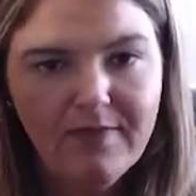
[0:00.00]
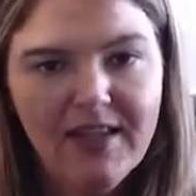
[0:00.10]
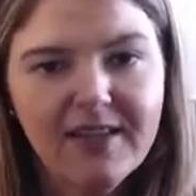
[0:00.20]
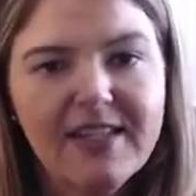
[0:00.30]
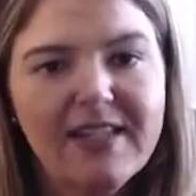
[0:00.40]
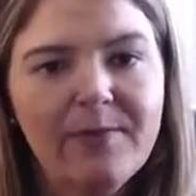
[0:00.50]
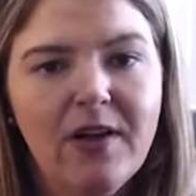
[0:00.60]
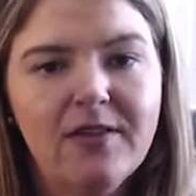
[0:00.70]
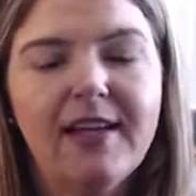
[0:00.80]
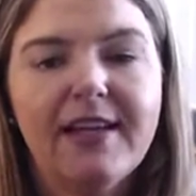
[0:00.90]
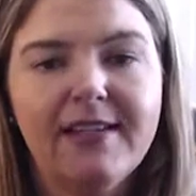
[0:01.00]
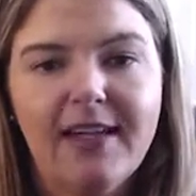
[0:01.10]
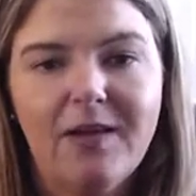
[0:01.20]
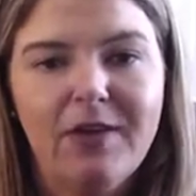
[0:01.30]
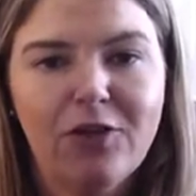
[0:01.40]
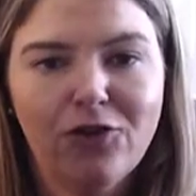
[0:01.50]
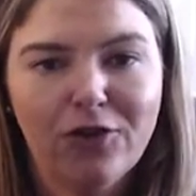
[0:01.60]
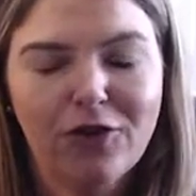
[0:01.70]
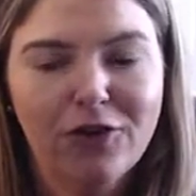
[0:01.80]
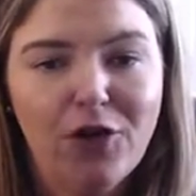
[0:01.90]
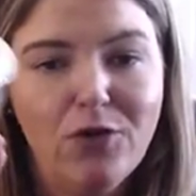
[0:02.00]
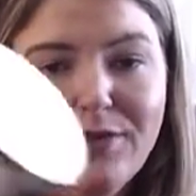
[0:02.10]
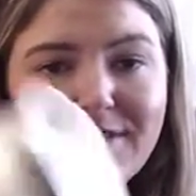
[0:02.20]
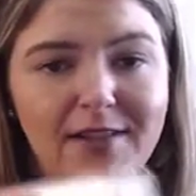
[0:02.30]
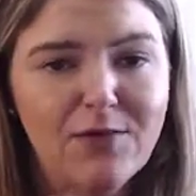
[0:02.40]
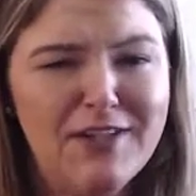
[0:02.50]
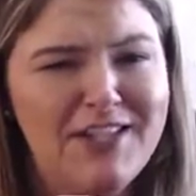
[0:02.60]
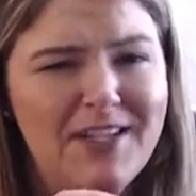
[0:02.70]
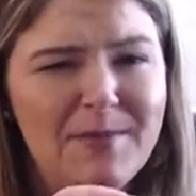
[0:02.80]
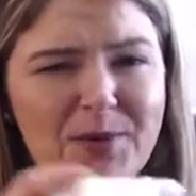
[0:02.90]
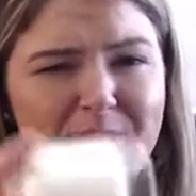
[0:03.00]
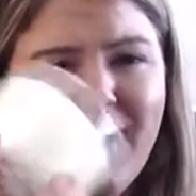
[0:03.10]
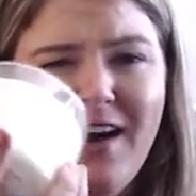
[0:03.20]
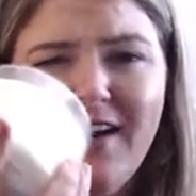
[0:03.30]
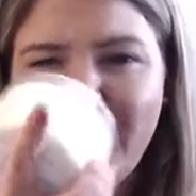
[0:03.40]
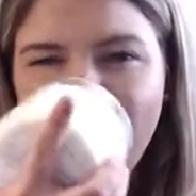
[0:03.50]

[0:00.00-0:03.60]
this smells like cinnamon sugar toast, which seems really odd.